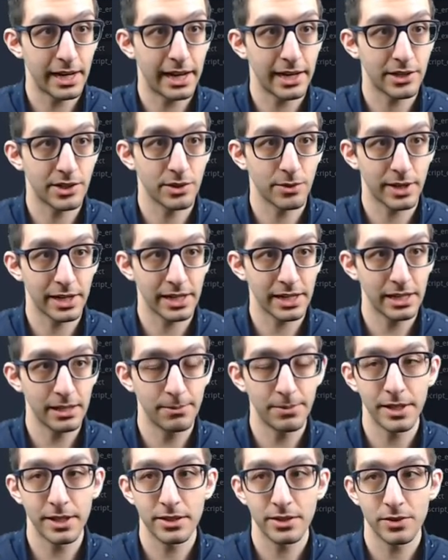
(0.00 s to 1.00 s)
I actually want to
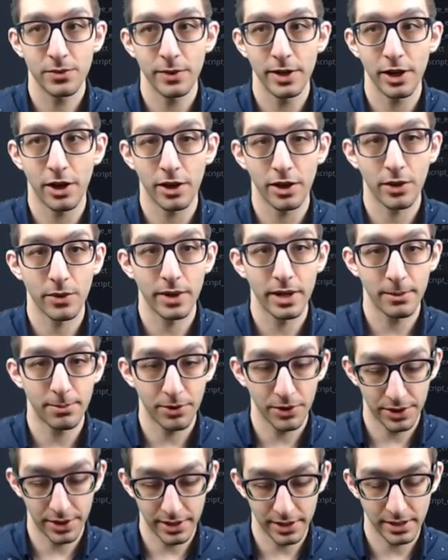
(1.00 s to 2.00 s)
keep this, we are going to
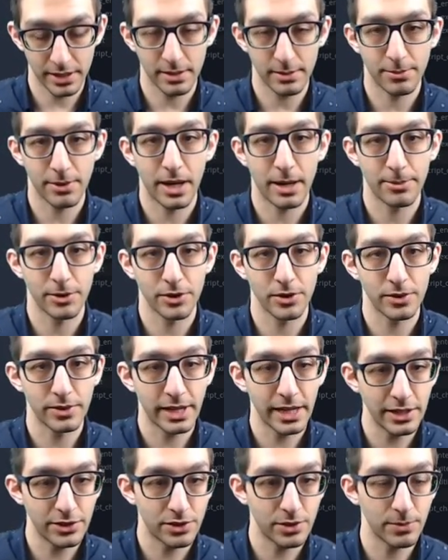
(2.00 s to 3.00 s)
put this in the proper
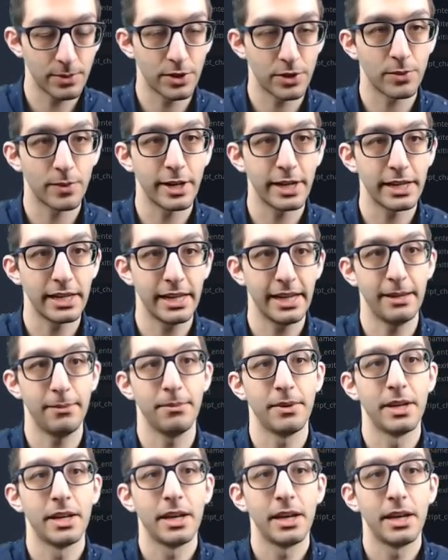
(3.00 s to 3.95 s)
location with the right name.